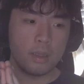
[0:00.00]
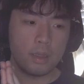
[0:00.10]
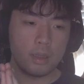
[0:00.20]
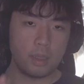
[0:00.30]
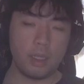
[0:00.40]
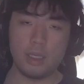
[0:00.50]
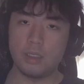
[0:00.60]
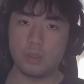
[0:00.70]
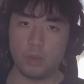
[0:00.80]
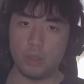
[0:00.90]

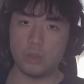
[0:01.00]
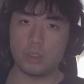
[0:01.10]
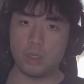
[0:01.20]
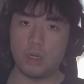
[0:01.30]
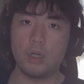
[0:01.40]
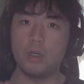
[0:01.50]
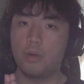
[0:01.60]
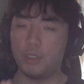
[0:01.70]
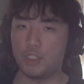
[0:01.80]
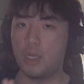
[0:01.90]
things when you start
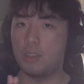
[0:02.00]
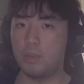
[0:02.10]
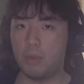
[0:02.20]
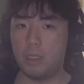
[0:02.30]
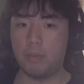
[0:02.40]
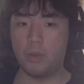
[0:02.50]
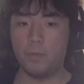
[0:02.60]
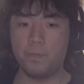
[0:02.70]
reaching out to people.